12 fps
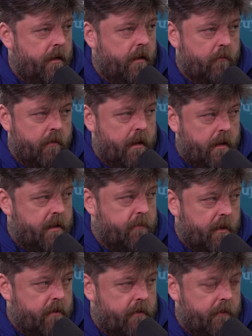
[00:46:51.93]
and realised
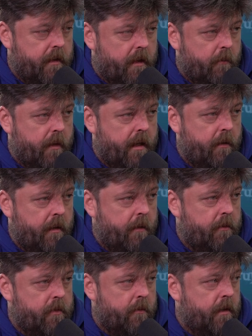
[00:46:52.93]
most of them didn't know what the hell they
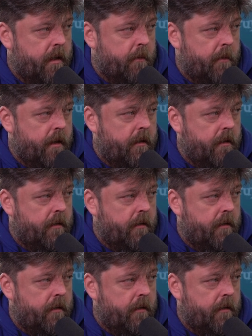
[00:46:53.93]
were talking about,